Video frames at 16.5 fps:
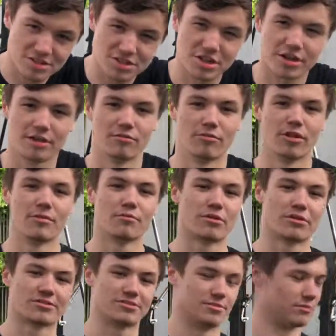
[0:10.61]
chicken run in
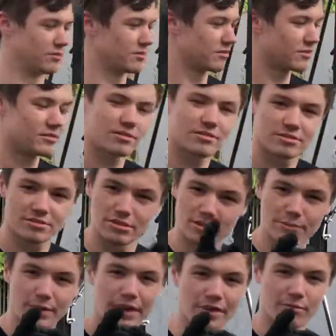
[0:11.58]
Bristol. So you
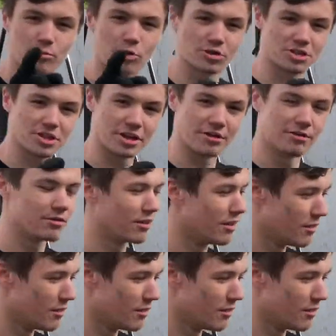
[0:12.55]
better watch out,